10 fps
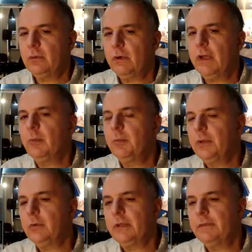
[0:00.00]
help
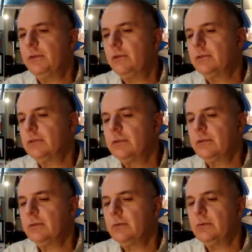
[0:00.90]
you in the future
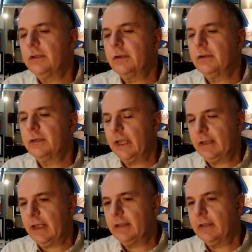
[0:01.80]
to create
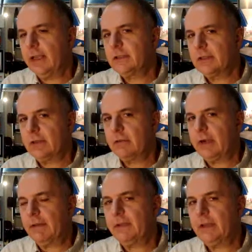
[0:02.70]
that next
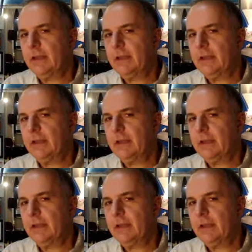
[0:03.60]
graphic.